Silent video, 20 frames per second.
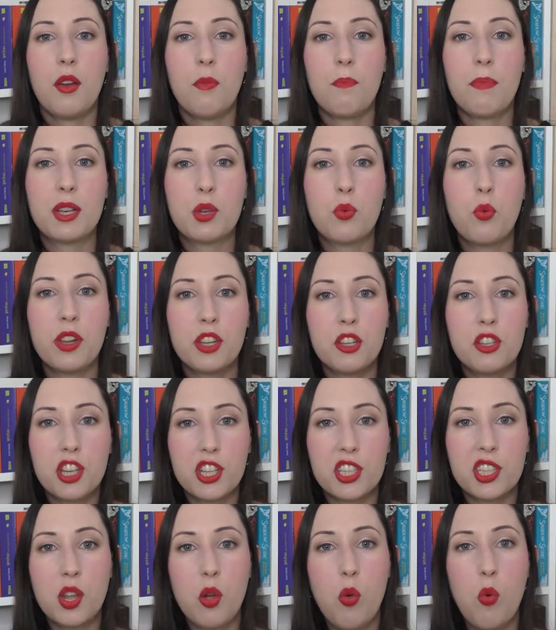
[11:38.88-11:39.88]
But when you
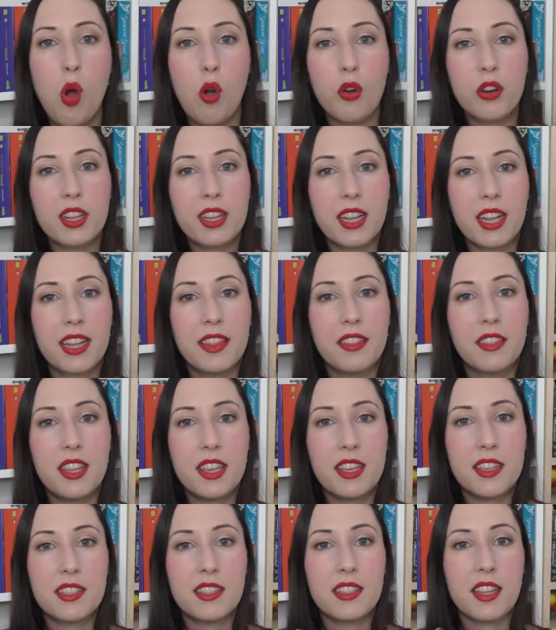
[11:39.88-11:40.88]
just quote it like
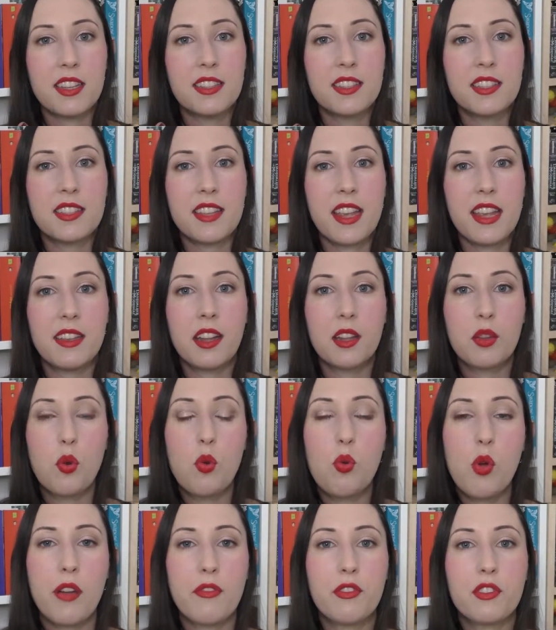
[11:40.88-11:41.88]
this and say that
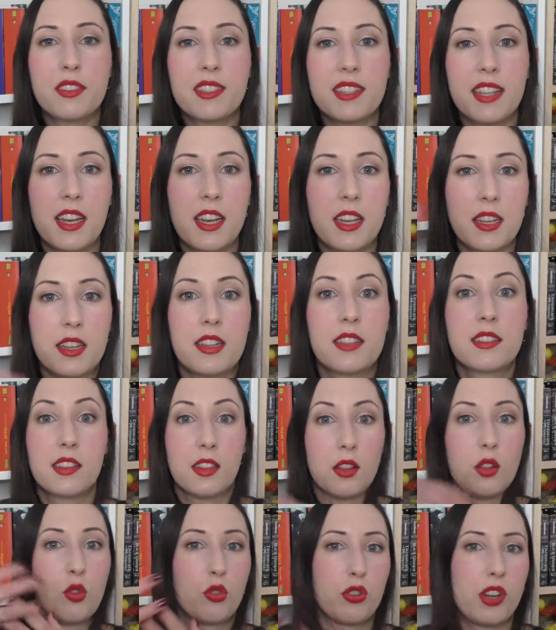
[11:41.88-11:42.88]
whoever said it
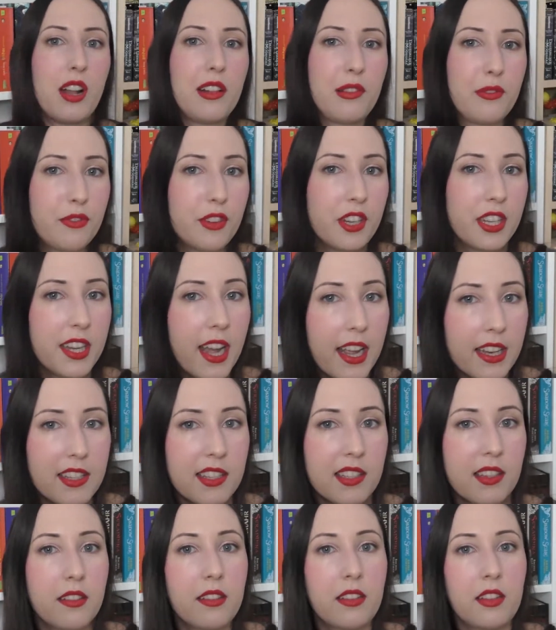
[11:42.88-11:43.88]
is Lord Alfred
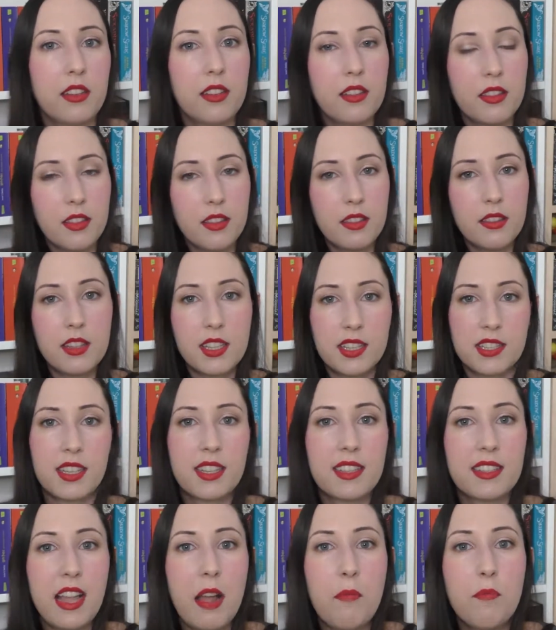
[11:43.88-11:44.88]
Tennyson in this
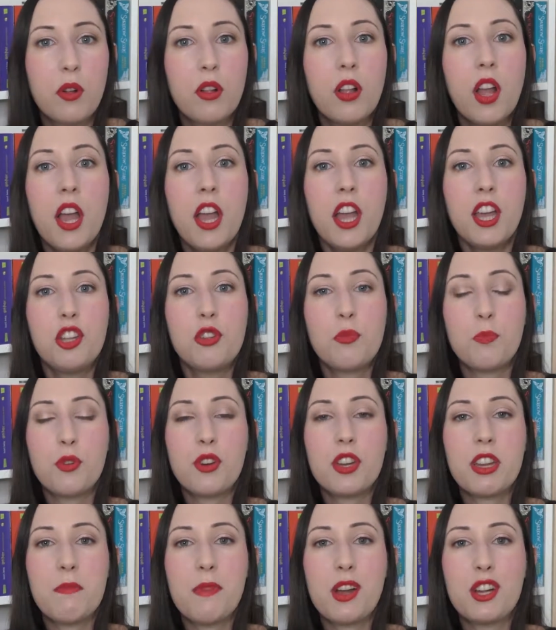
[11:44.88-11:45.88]
example, you
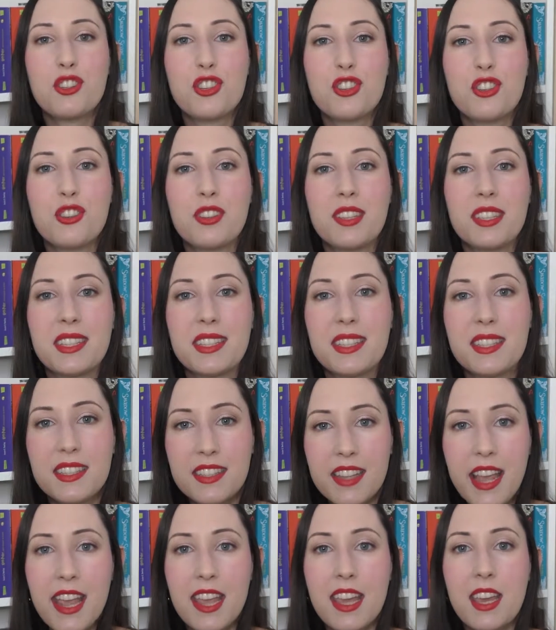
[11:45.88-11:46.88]
pretty much
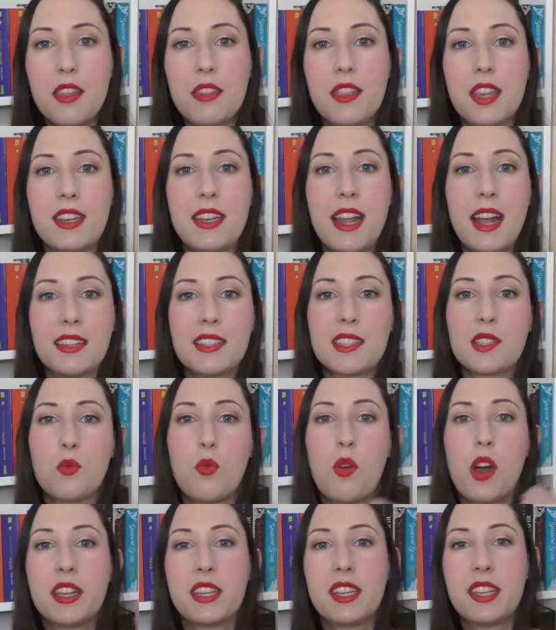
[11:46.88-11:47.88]
say that that's
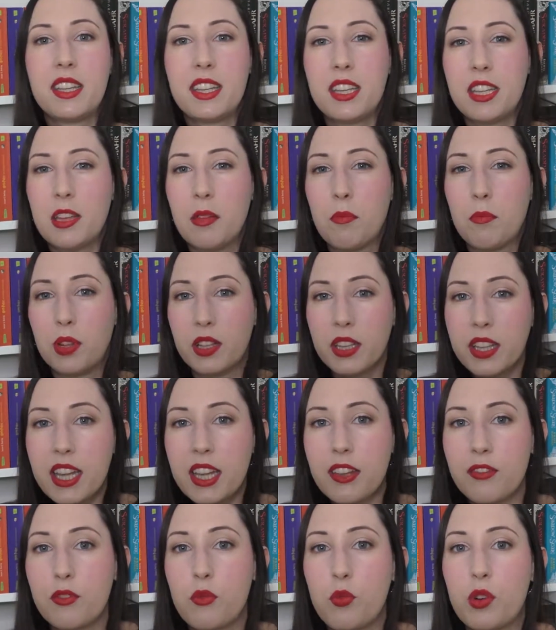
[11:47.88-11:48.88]
what he
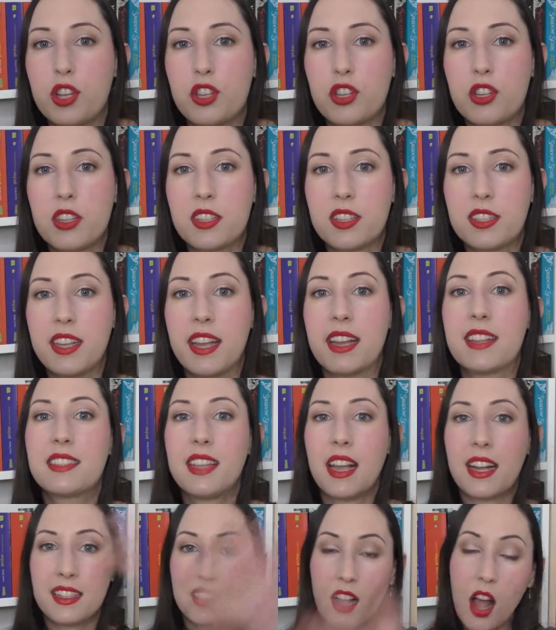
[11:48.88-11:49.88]
believed, which is the
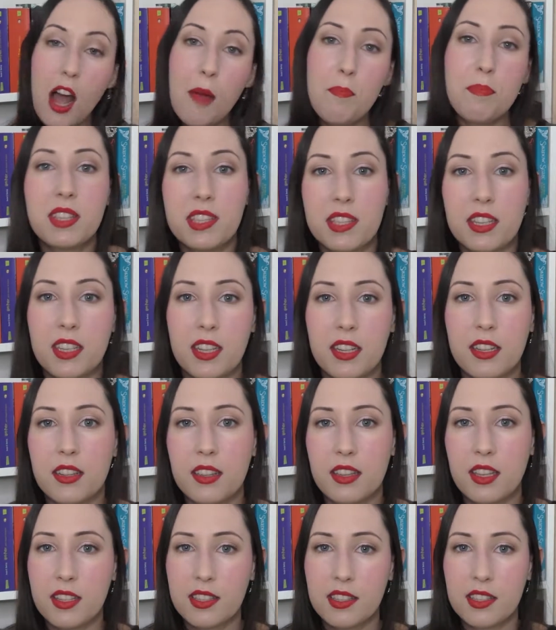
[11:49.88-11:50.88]
exact opposite
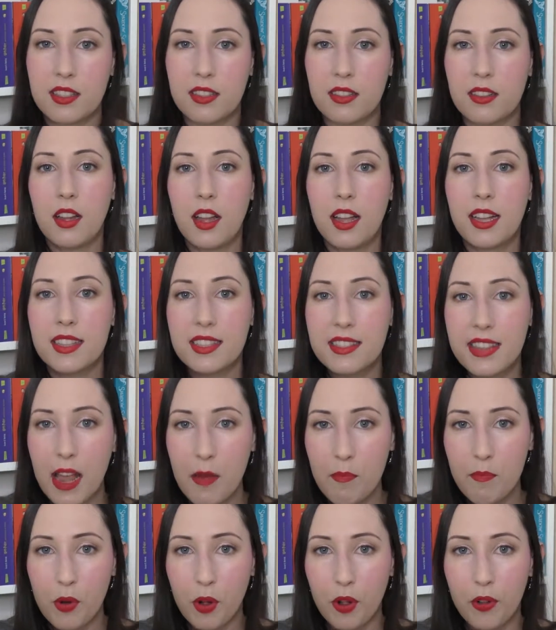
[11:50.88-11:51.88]
in this
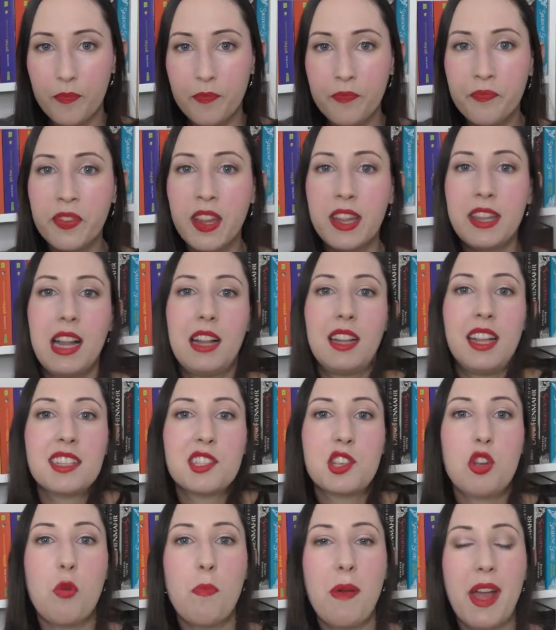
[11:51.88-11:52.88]
example. Now
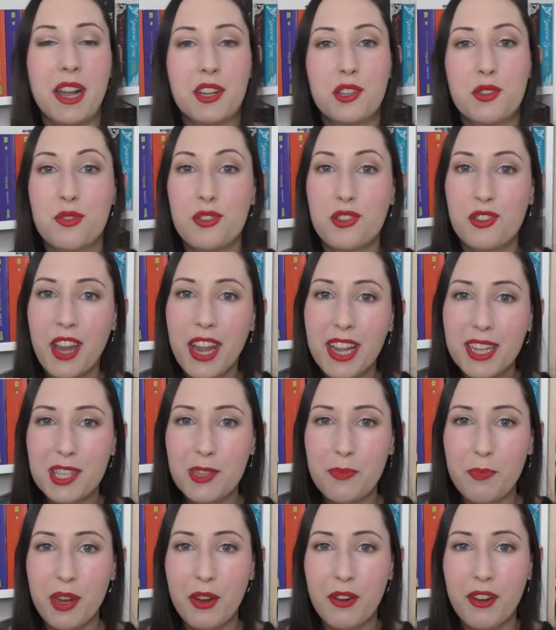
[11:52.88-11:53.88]
let's go back to
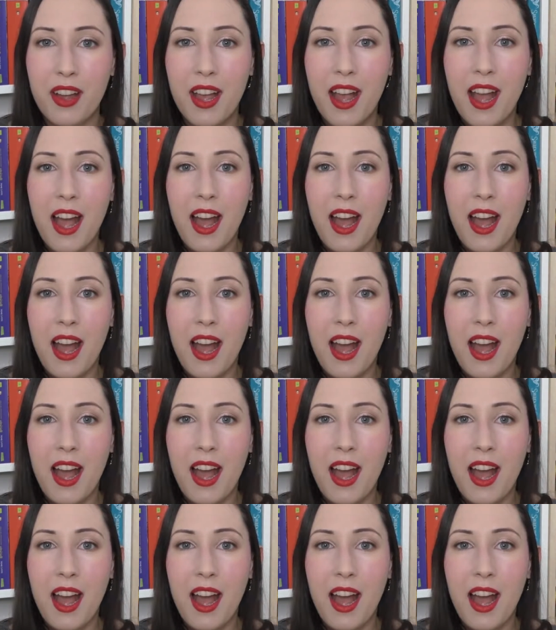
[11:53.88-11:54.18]
Shakespeare.